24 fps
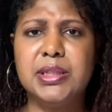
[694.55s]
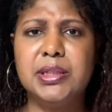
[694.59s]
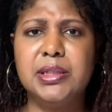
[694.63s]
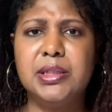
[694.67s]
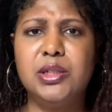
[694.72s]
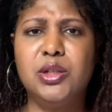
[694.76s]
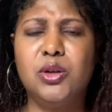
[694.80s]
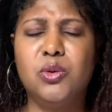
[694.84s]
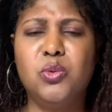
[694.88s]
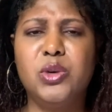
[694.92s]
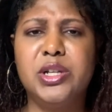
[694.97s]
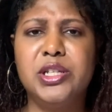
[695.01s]

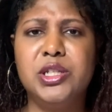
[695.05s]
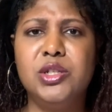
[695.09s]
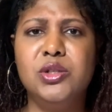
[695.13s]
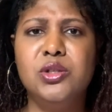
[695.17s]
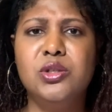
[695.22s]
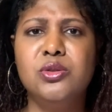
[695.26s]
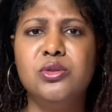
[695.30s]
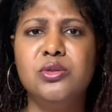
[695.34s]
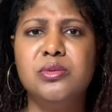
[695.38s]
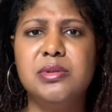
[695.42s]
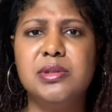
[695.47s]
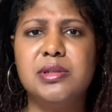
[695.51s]
when
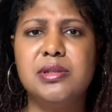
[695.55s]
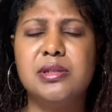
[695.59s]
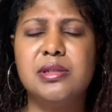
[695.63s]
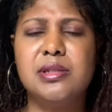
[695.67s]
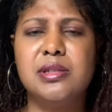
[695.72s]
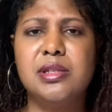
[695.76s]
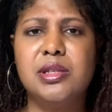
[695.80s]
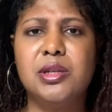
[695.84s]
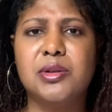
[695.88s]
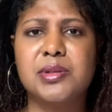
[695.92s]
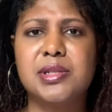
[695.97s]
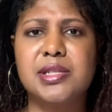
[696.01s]
you,
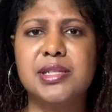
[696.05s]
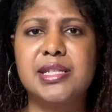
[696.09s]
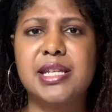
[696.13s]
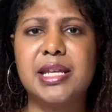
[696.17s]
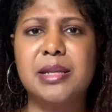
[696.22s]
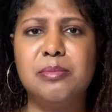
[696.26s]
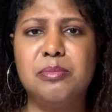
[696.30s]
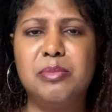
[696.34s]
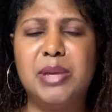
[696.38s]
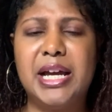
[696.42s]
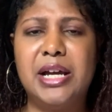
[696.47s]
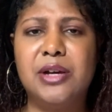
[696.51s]

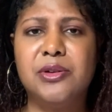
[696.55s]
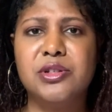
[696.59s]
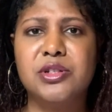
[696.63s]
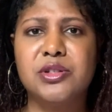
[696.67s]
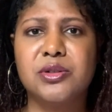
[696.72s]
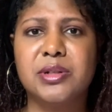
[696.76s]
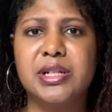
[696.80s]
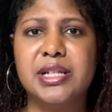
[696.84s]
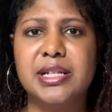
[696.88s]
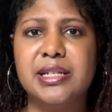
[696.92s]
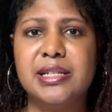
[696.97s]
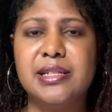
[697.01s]
set
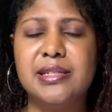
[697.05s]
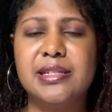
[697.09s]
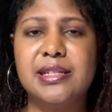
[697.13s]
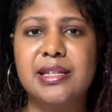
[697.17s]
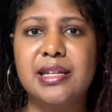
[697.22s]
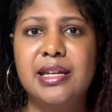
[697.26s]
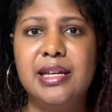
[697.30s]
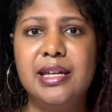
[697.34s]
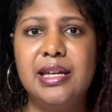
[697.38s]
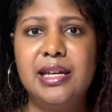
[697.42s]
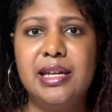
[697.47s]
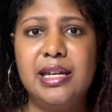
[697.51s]
boundaries,
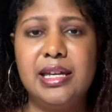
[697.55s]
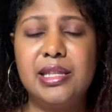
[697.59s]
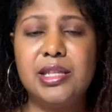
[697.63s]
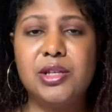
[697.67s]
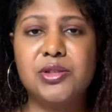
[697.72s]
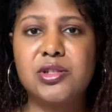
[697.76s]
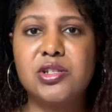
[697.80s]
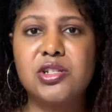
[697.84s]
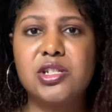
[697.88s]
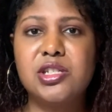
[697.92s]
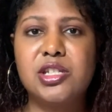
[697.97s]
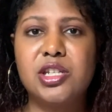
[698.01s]
and those
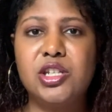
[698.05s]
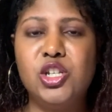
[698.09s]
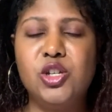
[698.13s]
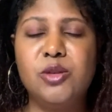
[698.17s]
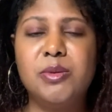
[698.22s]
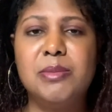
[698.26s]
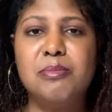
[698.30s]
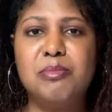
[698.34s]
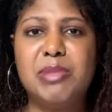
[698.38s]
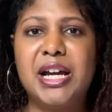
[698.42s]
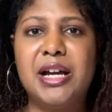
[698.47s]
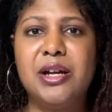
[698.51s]
are just
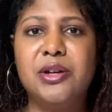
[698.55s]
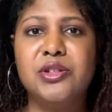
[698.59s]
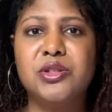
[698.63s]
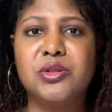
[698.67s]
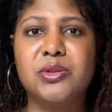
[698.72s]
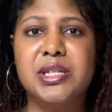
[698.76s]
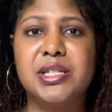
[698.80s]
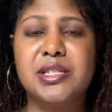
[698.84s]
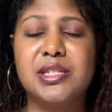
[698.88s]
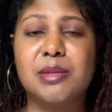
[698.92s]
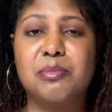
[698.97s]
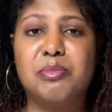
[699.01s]
human
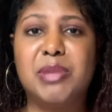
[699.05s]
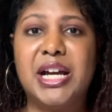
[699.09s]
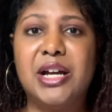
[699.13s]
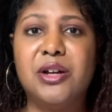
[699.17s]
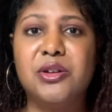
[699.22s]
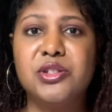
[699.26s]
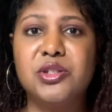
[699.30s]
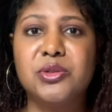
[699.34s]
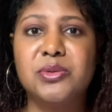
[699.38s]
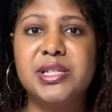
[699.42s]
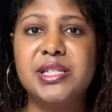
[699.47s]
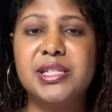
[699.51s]
boundaries, the
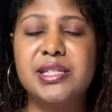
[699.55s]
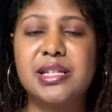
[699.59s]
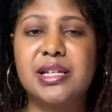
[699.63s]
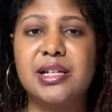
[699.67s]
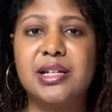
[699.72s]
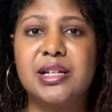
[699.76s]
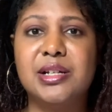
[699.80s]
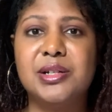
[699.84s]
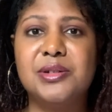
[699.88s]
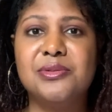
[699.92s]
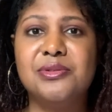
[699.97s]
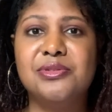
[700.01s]
boundaries
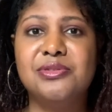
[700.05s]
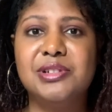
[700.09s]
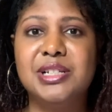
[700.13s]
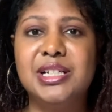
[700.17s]
of,